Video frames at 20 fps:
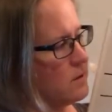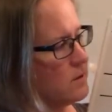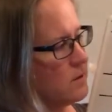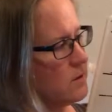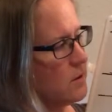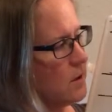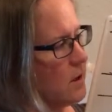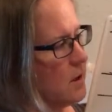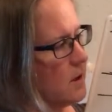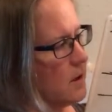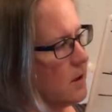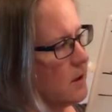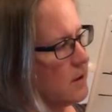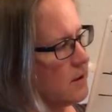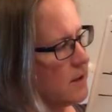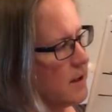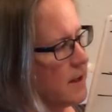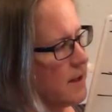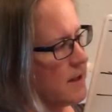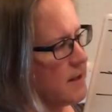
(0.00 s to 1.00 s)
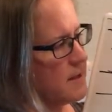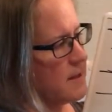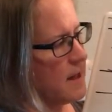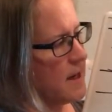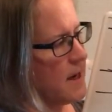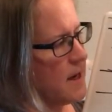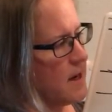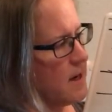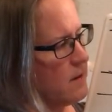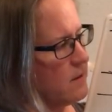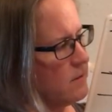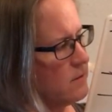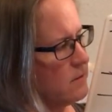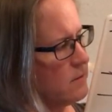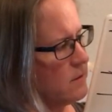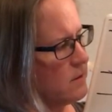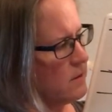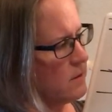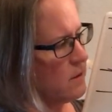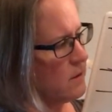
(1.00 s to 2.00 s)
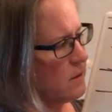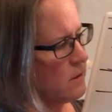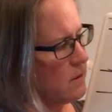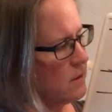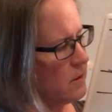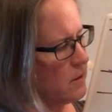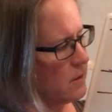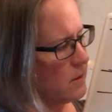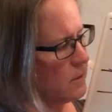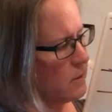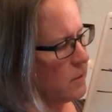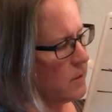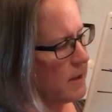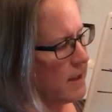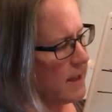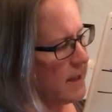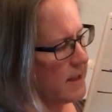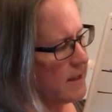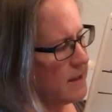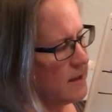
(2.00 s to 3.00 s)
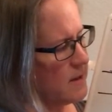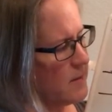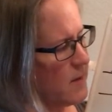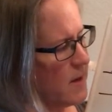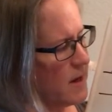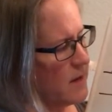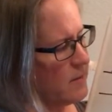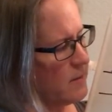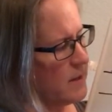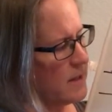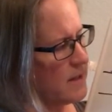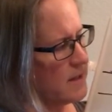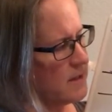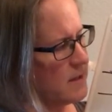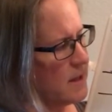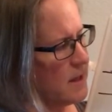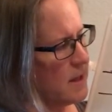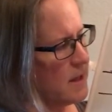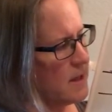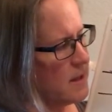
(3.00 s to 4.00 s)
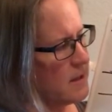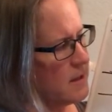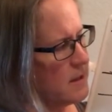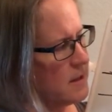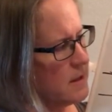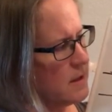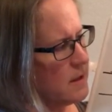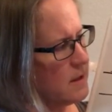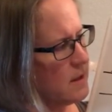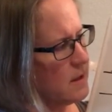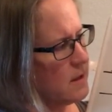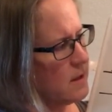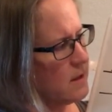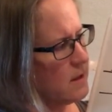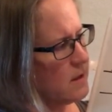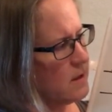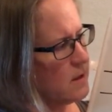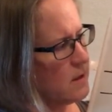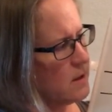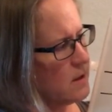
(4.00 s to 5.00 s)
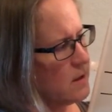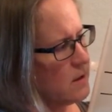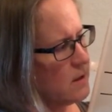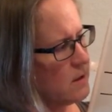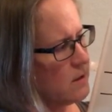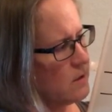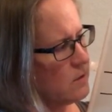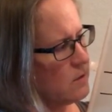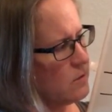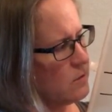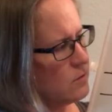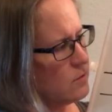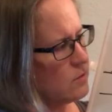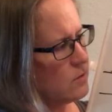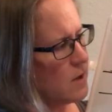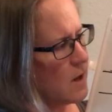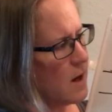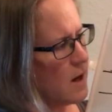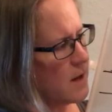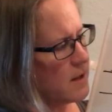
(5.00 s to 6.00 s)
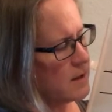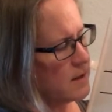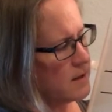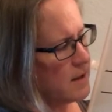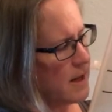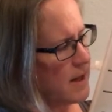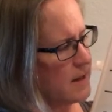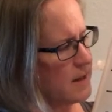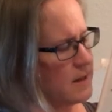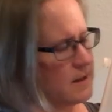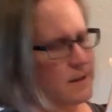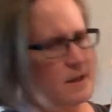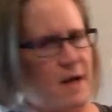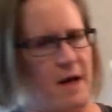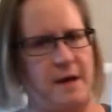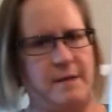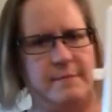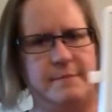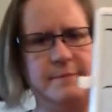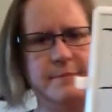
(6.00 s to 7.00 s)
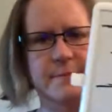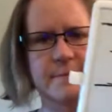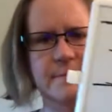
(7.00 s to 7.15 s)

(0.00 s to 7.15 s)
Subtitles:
Tall line down, hook when I get to the bottom baseline. Cross at the top.